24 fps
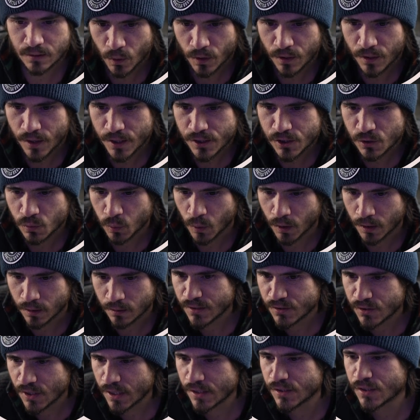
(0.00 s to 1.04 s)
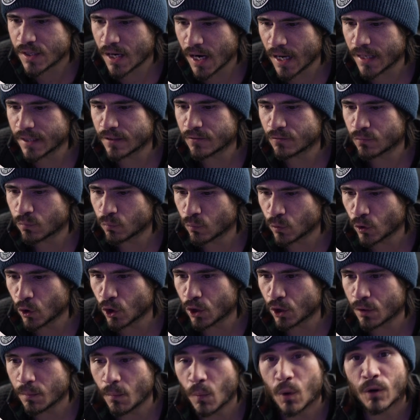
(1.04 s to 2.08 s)
with this one, it does kind of
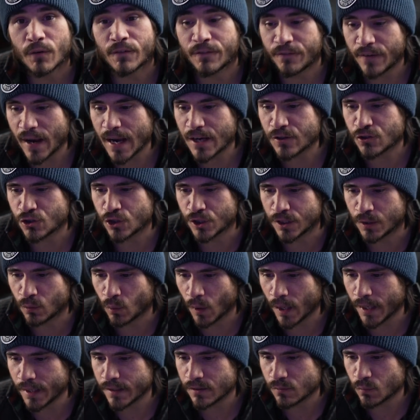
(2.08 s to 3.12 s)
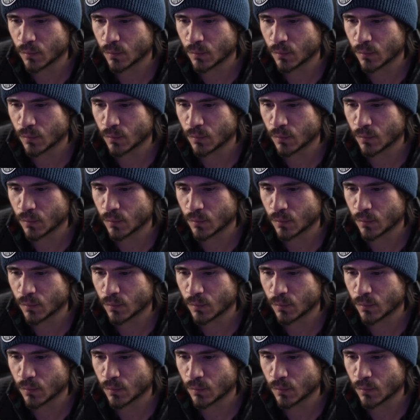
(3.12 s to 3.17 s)
look more fashiony, right?